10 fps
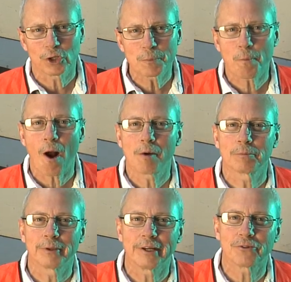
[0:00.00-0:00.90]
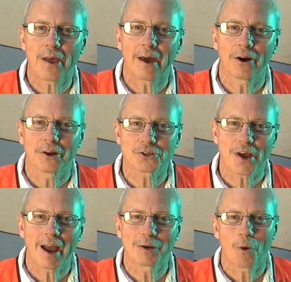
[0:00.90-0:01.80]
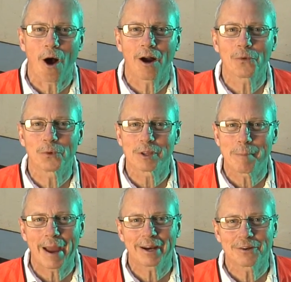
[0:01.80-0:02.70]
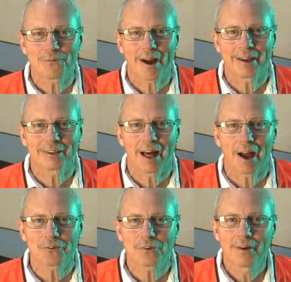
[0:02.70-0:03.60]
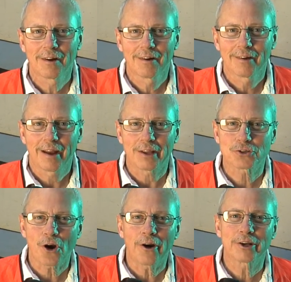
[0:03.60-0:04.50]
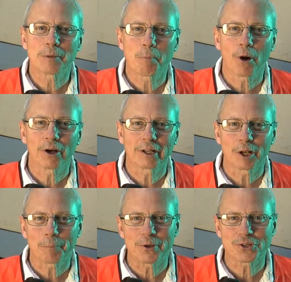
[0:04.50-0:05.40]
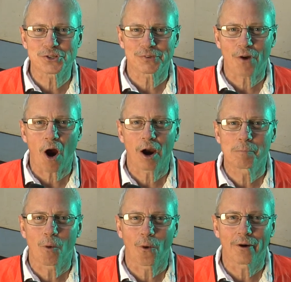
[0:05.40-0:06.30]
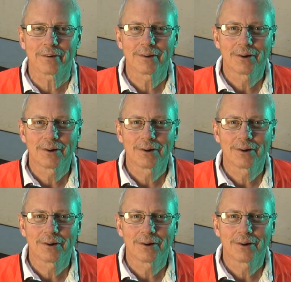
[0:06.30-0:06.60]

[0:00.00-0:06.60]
you probably sat on a sidewalk with a magnifying glass and started to burn little pieces of cardboard.